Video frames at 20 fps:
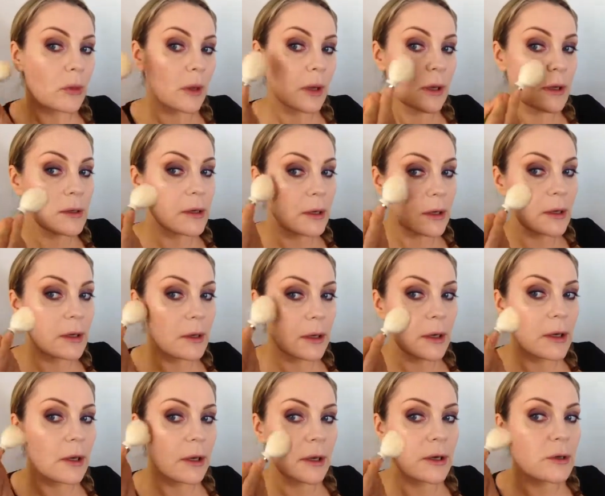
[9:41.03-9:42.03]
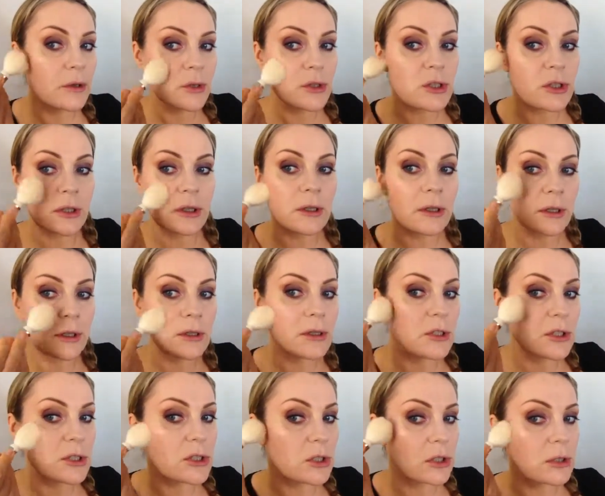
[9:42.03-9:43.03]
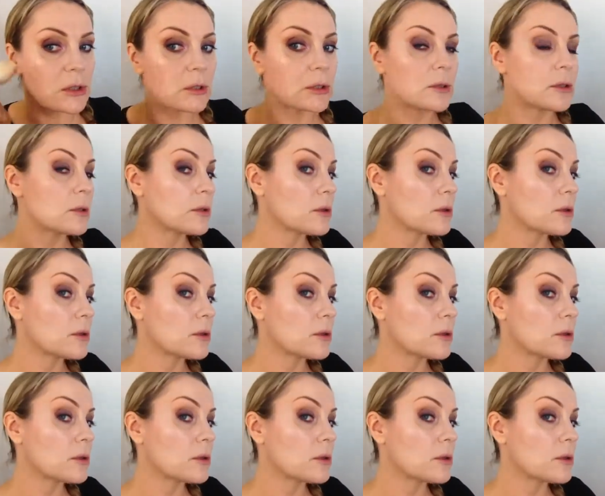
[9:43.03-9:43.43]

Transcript: And yeah, I like the shine and sheen.